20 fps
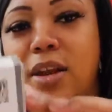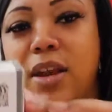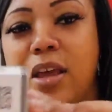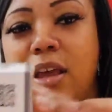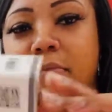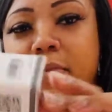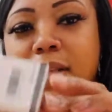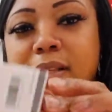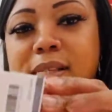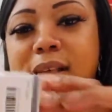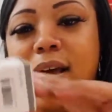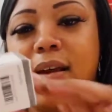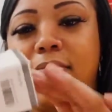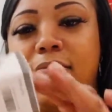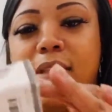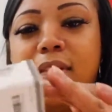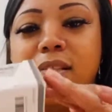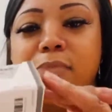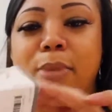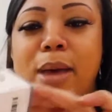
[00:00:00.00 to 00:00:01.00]
gonna come inside of
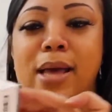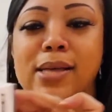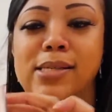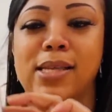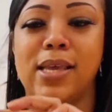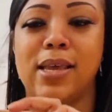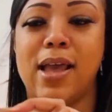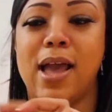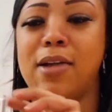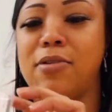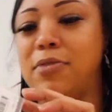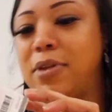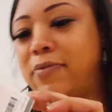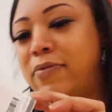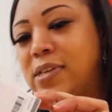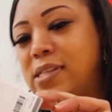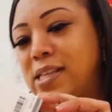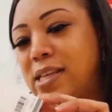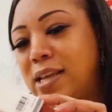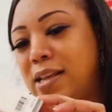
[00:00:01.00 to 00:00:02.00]
this box here. I don't
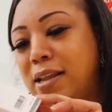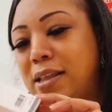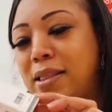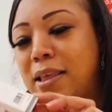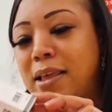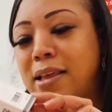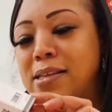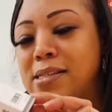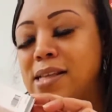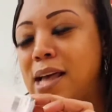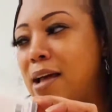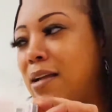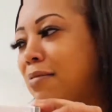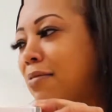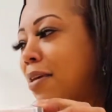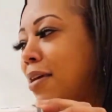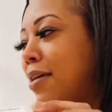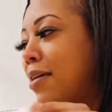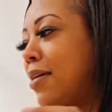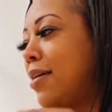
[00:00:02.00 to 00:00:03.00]
even see anything inside of
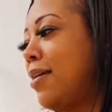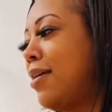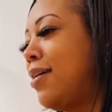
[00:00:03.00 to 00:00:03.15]
it.